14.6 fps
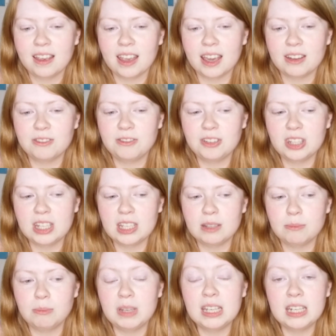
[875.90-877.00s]
and
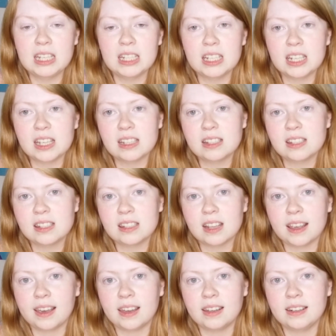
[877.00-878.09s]
feeling meaningless
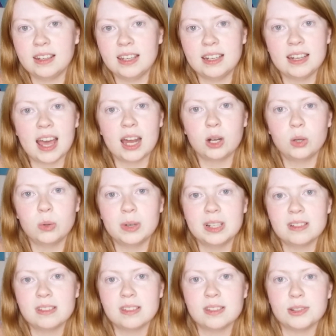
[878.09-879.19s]
and
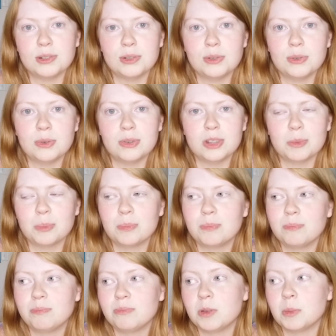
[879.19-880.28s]
inadequate to
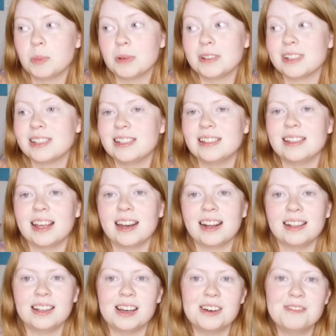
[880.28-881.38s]
the person that
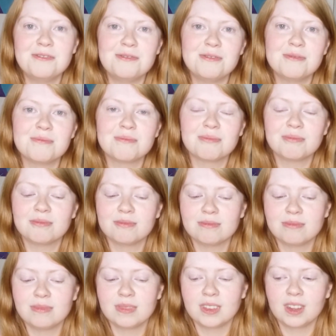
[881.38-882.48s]
I love.
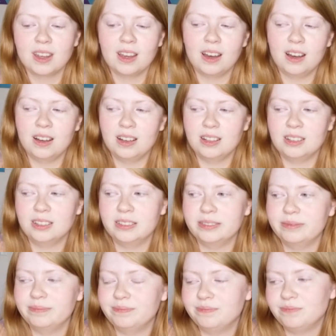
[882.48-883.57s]

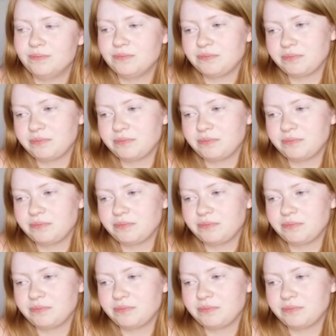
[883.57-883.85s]
I'm